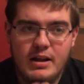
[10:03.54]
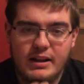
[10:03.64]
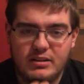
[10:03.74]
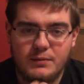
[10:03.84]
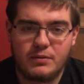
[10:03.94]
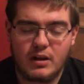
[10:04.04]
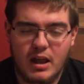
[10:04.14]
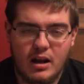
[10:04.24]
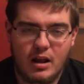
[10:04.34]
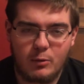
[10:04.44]
Except for the
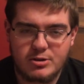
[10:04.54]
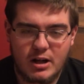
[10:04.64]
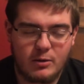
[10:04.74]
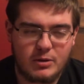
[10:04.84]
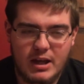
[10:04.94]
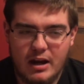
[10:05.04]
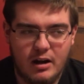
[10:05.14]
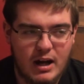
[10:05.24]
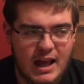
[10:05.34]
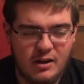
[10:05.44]
ending, which I don't care.
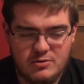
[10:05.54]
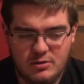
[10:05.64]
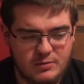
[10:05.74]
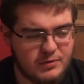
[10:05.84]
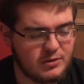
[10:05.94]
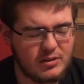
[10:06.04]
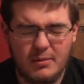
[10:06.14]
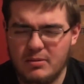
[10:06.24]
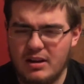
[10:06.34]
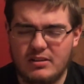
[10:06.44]
And Andrew, for
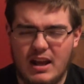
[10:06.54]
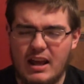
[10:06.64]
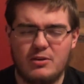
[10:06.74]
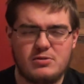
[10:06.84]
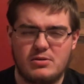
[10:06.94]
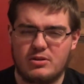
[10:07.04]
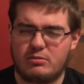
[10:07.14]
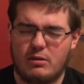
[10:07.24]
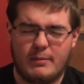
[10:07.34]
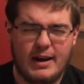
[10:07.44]
some reason, Andrew just
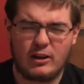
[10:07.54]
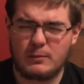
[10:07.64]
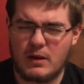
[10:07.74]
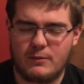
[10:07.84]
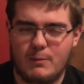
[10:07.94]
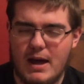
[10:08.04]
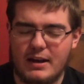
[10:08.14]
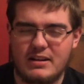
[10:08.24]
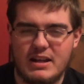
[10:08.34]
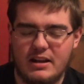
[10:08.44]
reminds me of
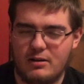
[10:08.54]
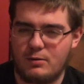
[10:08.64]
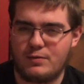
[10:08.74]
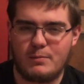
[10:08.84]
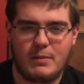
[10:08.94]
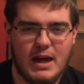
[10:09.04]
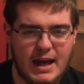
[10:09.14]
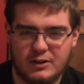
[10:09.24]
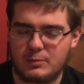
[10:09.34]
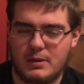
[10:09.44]
Magneto from
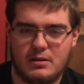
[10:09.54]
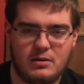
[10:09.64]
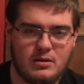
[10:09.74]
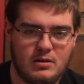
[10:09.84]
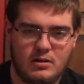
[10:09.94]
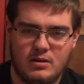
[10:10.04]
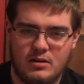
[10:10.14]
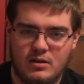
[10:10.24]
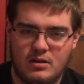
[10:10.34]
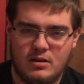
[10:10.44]
X-Men.
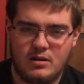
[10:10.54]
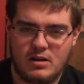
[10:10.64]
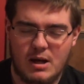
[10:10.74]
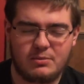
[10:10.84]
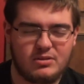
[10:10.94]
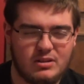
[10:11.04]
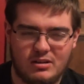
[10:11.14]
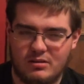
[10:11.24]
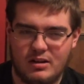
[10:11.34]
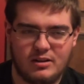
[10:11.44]
I'm
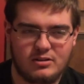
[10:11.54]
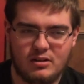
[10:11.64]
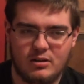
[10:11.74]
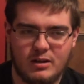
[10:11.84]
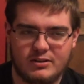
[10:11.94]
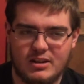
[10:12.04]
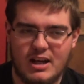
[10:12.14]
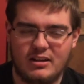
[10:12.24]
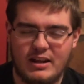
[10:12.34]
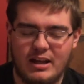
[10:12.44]
serious, you know, it's
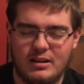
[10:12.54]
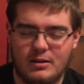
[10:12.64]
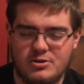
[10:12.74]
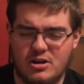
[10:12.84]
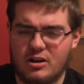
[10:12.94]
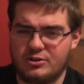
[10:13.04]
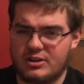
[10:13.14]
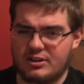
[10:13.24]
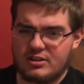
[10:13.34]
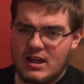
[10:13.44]
kind of like Charles
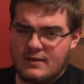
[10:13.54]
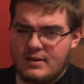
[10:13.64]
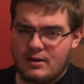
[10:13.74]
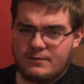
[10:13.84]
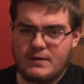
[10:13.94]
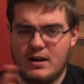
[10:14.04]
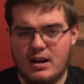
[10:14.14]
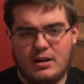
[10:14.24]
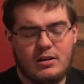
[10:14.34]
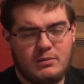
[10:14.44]
Xavier
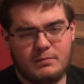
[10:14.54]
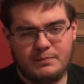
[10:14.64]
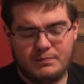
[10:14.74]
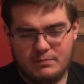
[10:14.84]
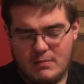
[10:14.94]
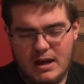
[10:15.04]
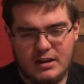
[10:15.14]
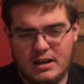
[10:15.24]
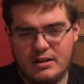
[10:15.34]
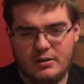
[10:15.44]
fighting
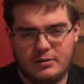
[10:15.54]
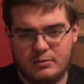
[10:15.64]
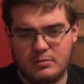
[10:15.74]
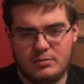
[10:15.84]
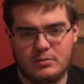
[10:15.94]
Magneto.